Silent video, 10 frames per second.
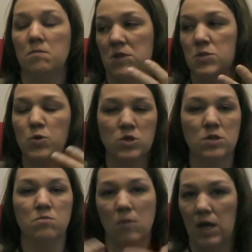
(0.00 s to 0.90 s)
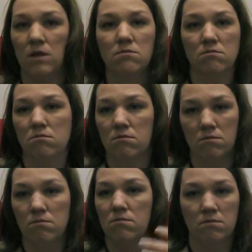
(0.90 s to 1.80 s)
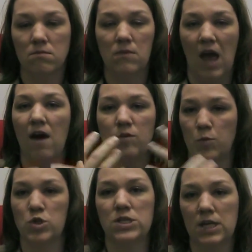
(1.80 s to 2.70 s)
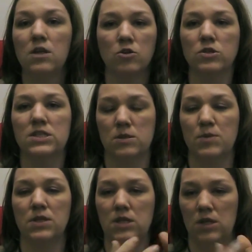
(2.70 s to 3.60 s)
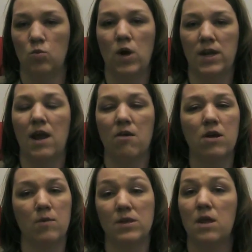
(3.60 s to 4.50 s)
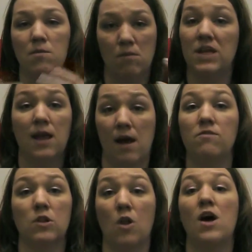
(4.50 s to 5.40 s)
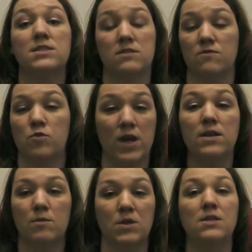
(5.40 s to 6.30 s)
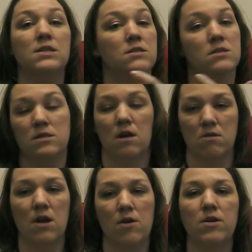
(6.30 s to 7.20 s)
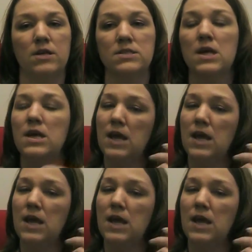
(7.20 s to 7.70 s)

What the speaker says: This person might have a particular disability in one area, but they might have lots of great abilities in other areas.